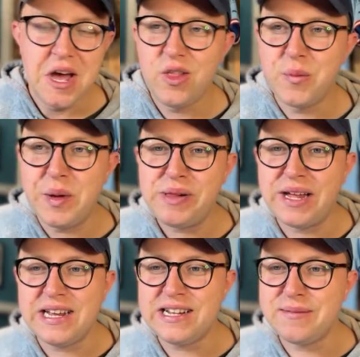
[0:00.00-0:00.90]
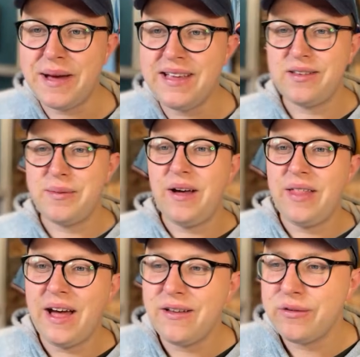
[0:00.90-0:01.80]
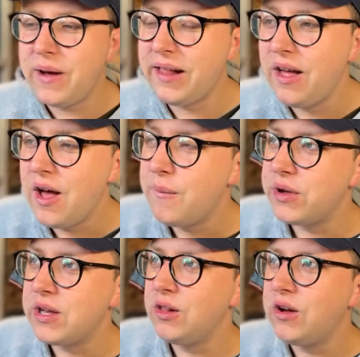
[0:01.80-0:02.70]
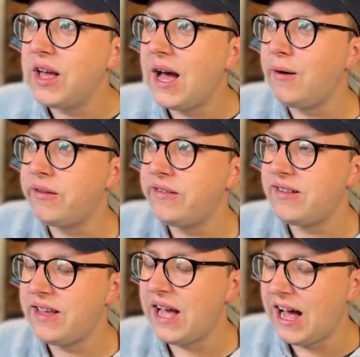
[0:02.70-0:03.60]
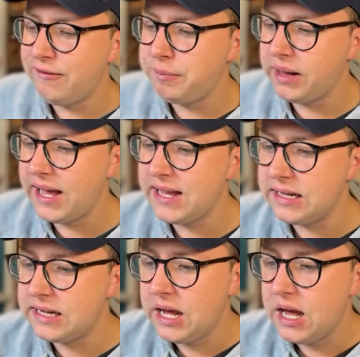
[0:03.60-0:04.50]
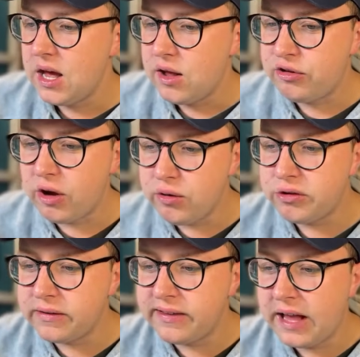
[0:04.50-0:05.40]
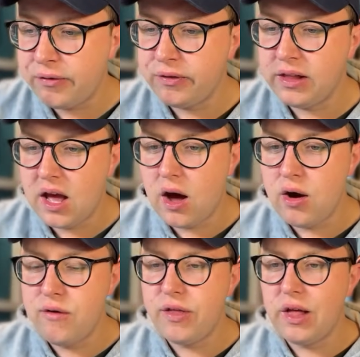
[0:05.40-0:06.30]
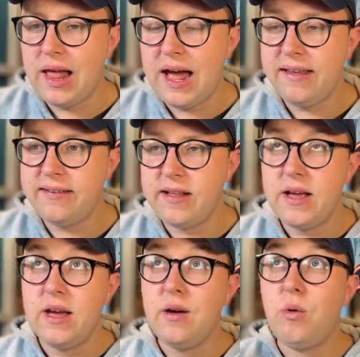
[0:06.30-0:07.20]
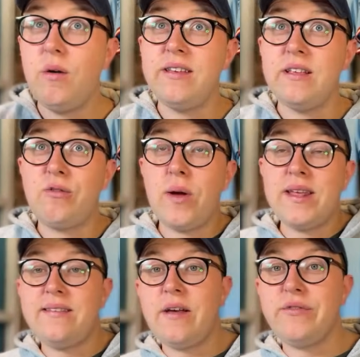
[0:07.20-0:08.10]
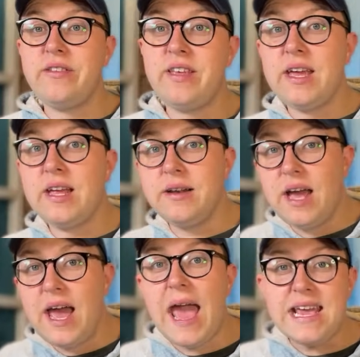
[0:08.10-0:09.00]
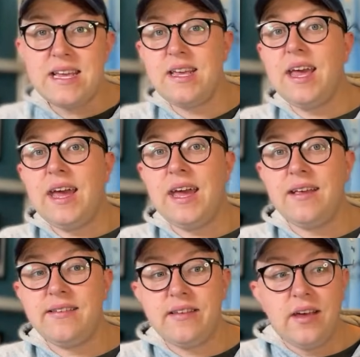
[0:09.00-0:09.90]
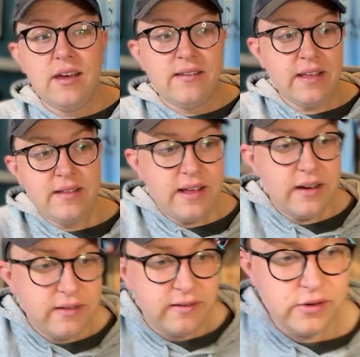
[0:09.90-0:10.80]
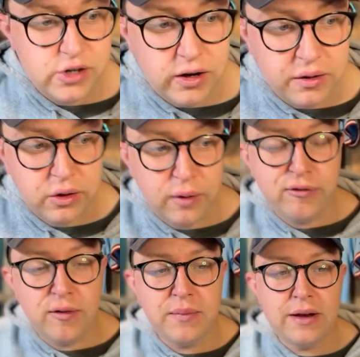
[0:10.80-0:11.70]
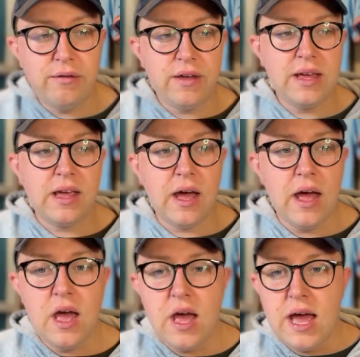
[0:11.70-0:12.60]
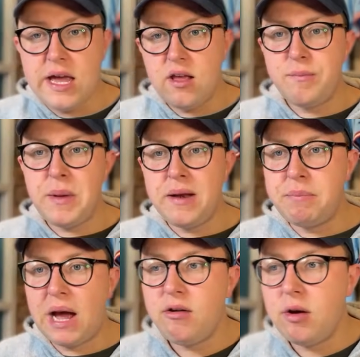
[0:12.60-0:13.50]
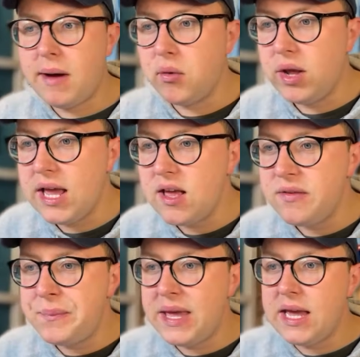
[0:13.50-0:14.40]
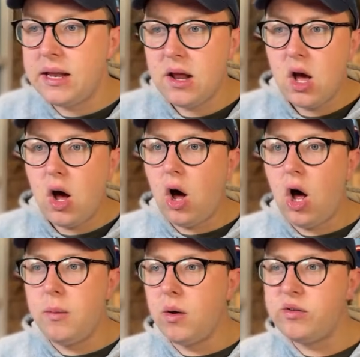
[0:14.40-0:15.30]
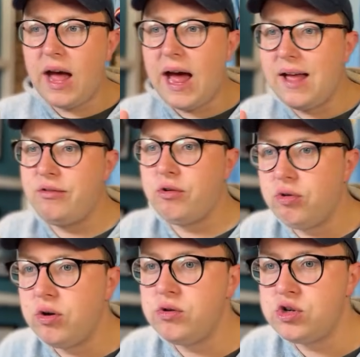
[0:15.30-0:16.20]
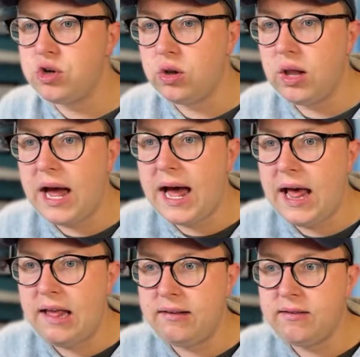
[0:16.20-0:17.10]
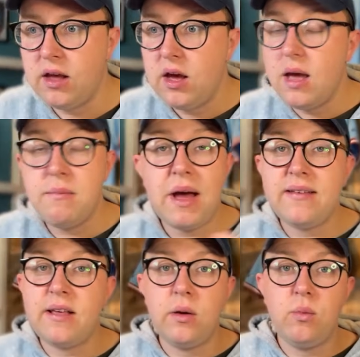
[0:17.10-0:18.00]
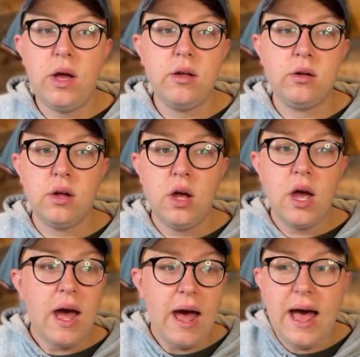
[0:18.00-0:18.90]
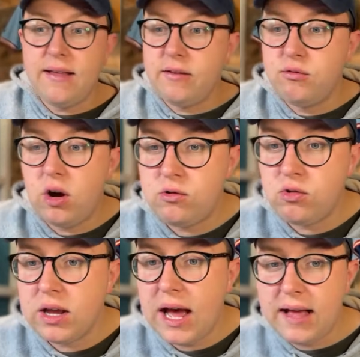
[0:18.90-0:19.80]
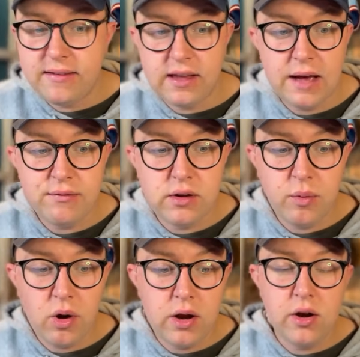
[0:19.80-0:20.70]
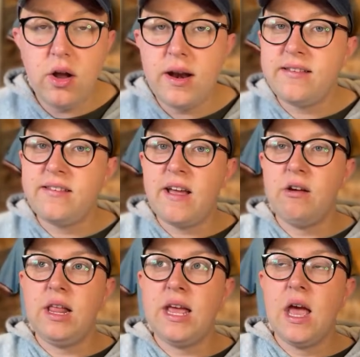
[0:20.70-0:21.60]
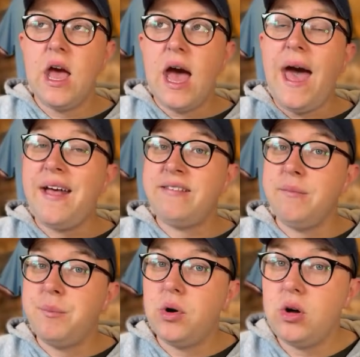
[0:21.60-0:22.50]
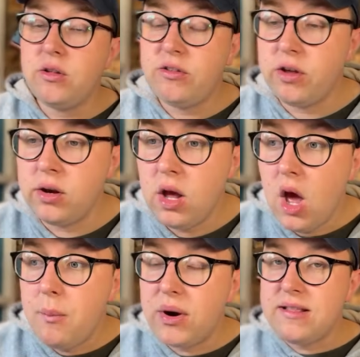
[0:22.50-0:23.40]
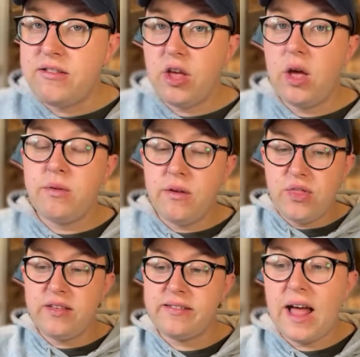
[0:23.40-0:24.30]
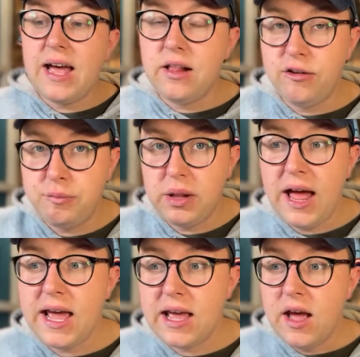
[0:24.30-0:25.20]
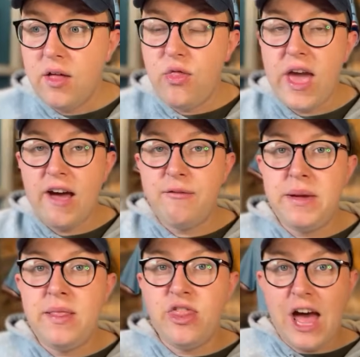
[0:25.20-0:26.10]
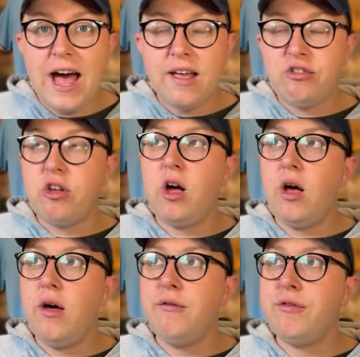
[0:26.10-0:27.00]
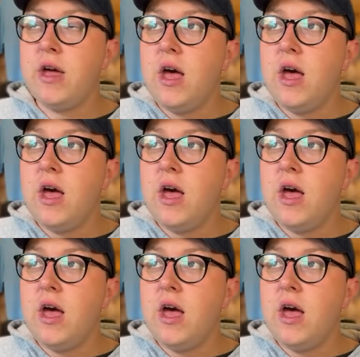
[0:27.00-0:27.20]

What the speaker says: there'll be plenty of debates about that as well. But you look at how City have played so successfully over the last, 2017, 8 years since Ederson joined the club from Benfica. He has been paramount. He has been almost as crucial as, it might sound wild, as a Rodri, as a Kevin De Bruyne, and not necessarily as important, but in terms of the style of play, they have been that sort of